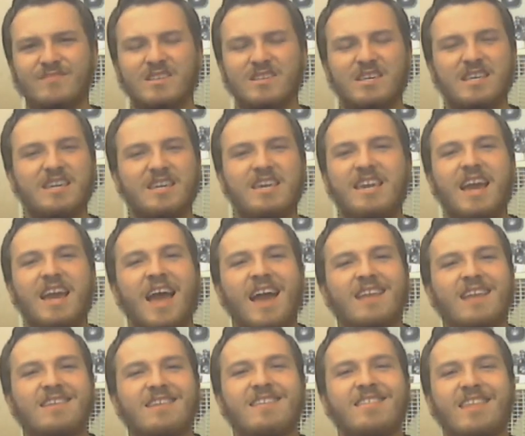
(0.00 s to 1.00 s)
he
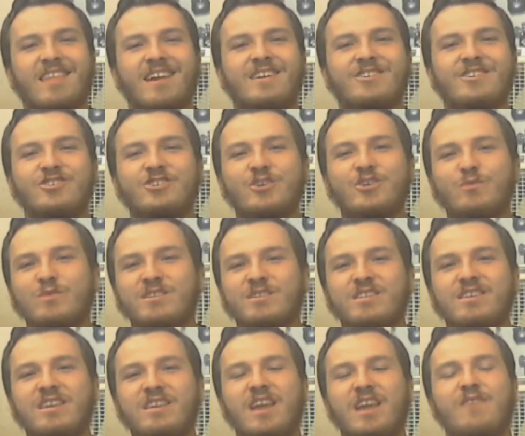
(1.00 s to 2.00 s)
acted like she
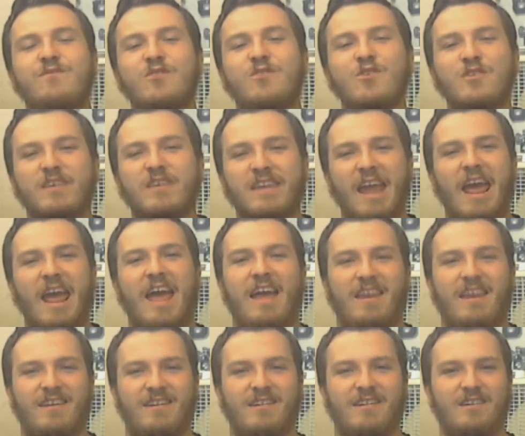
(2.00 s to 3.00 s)
was never
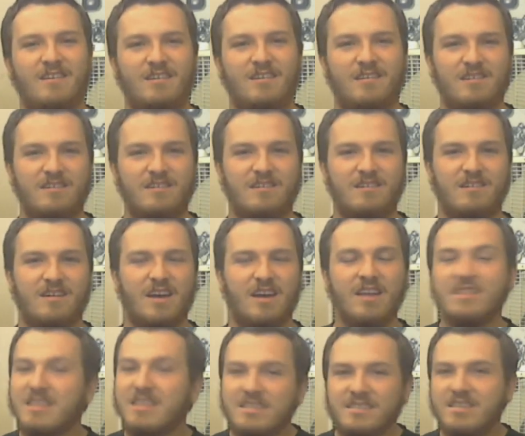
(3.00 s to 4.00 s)
dead.
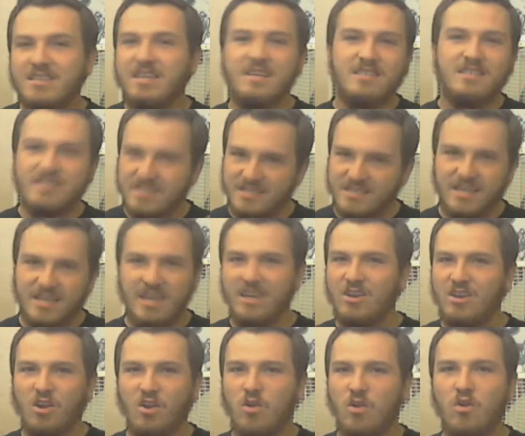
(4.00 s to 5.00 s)
Unless he's
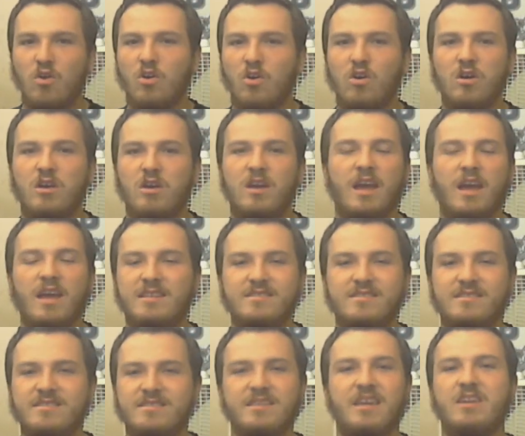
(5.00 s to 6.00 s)
seen her, had
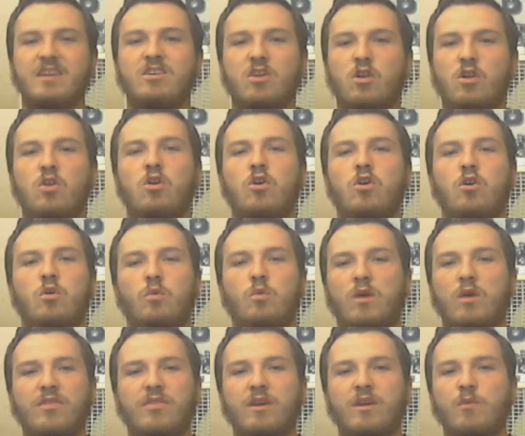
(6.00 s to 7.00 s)
seen her
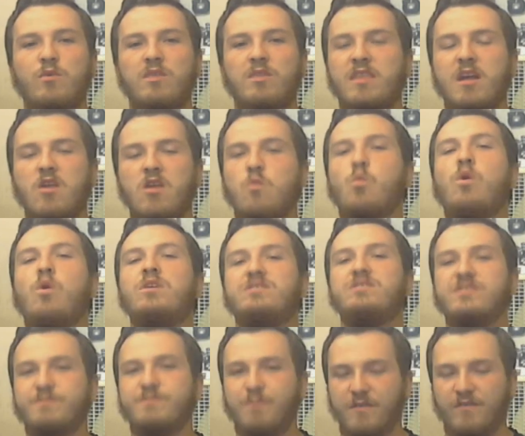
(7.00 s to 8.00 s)
while they were there
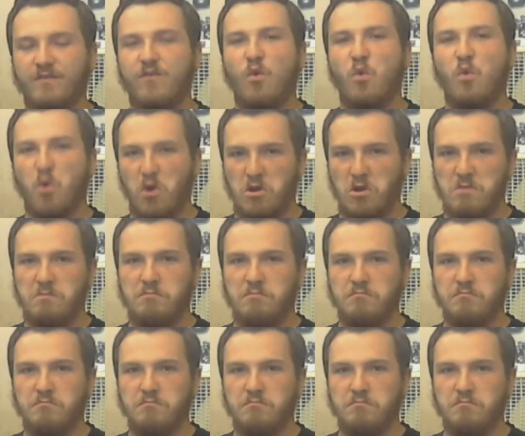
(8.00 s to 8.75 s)
once before.